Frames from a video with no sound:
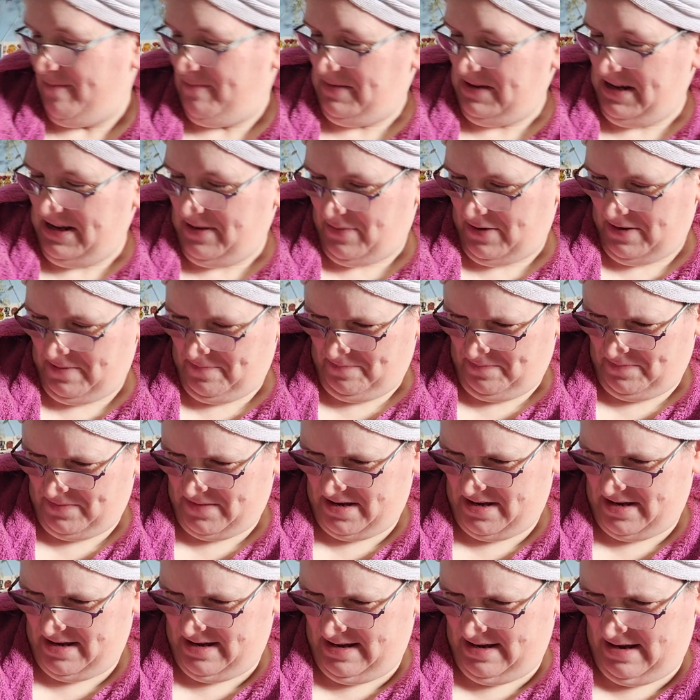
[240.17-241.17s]
anyway,
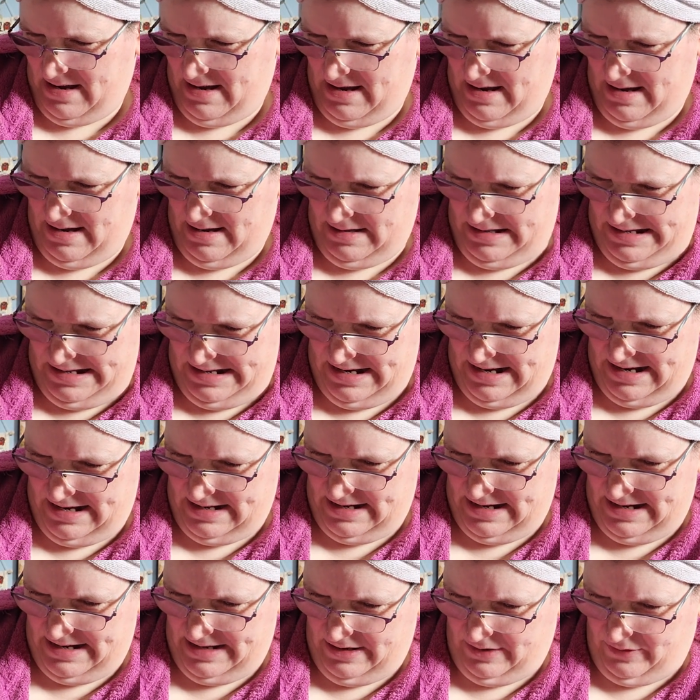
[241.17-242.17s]

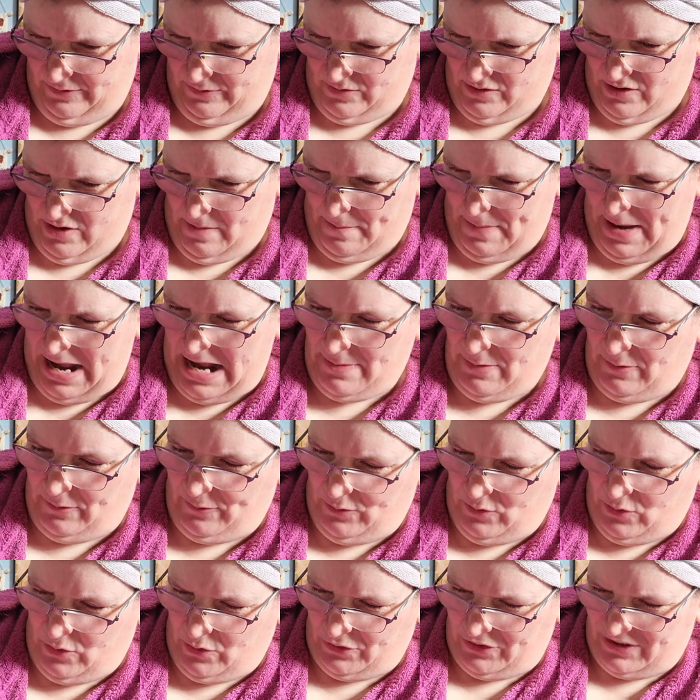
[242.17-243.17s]
it is from Paper
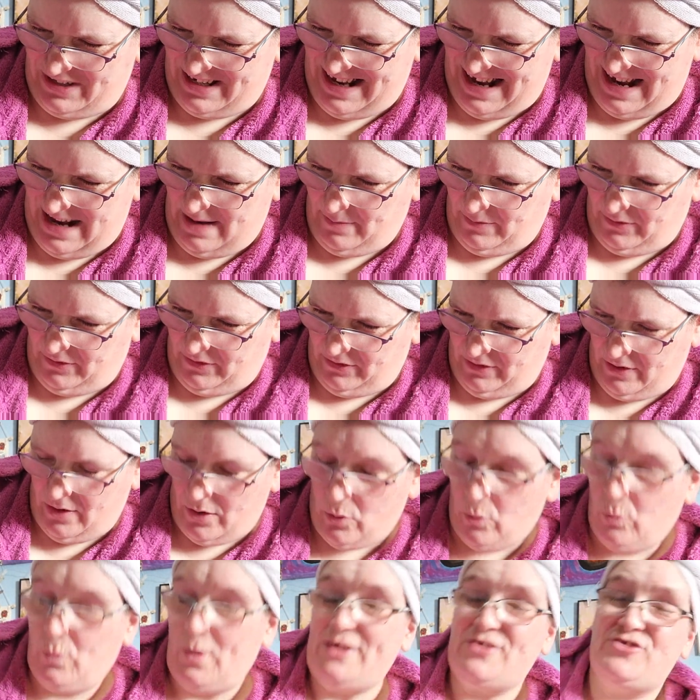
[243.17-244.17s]
Fort Games,
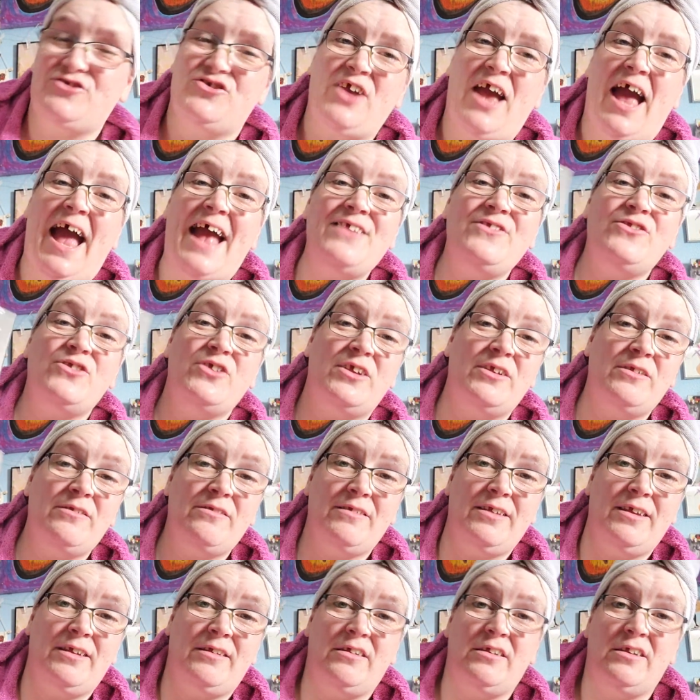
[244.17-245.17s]
which, as you
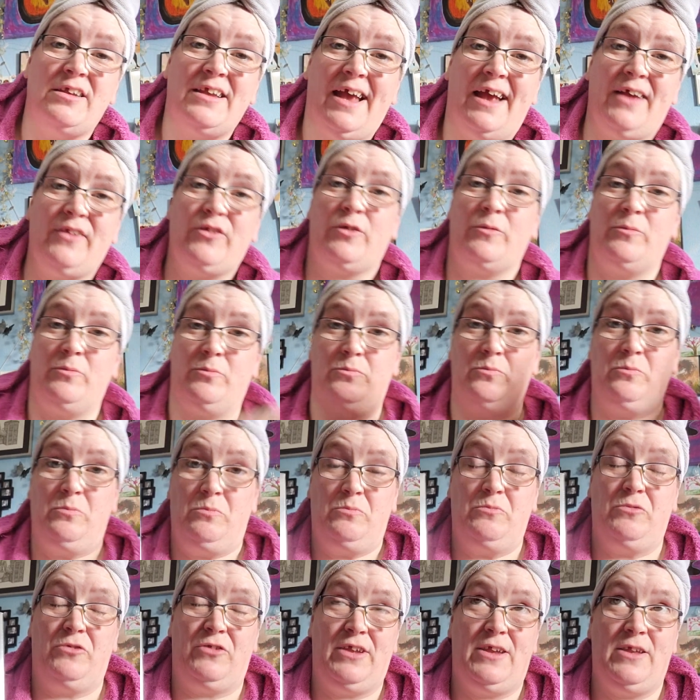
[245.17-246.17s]
can guess, I
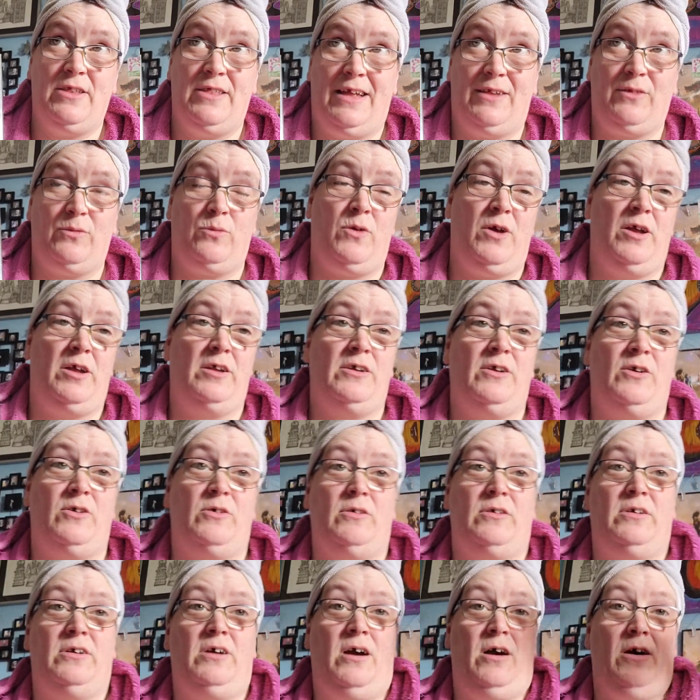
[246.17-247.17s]
see, that's why I
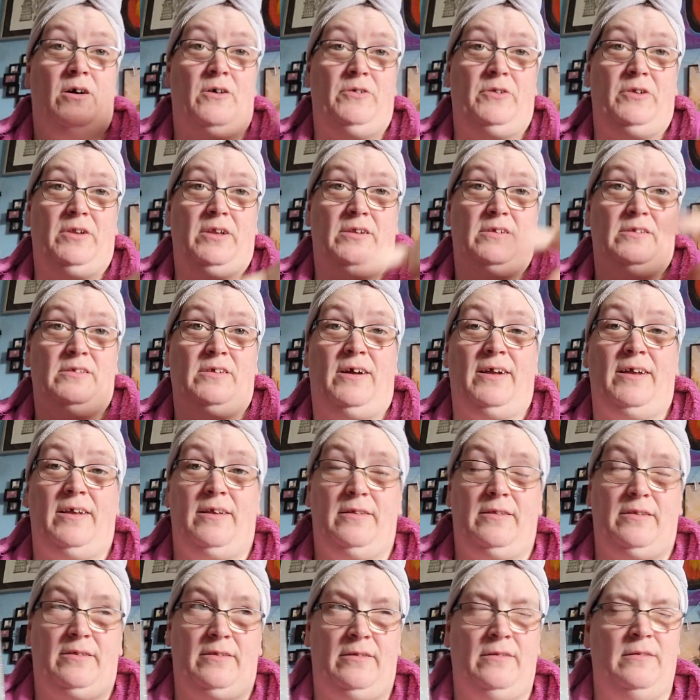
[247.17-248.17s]
got card and
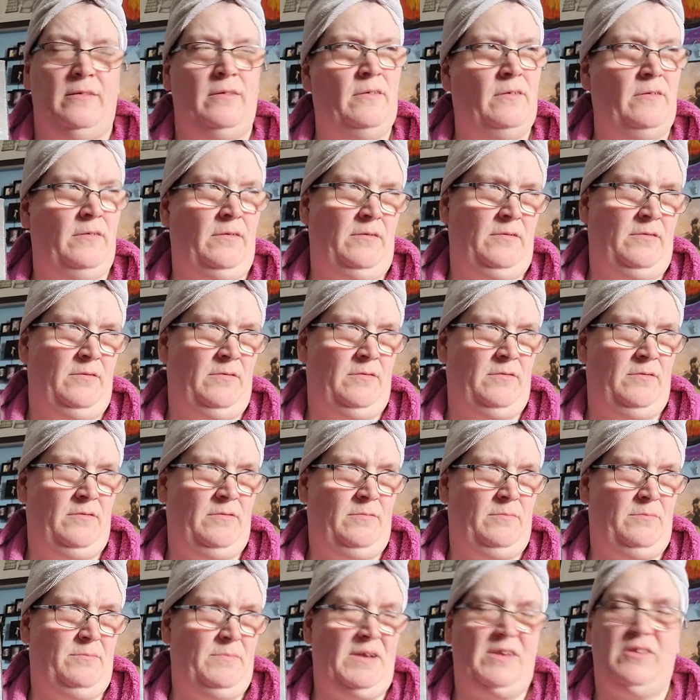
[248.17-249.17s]
dice
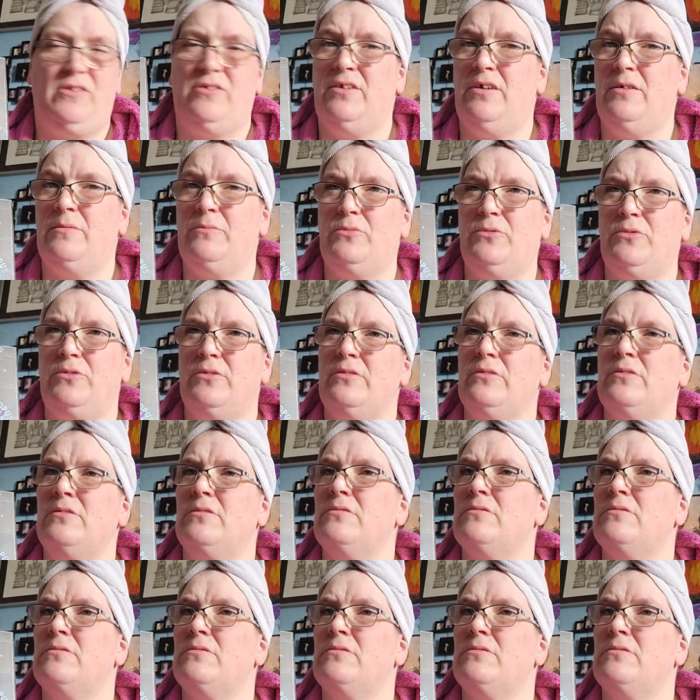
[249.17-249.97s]
mixed up, was it?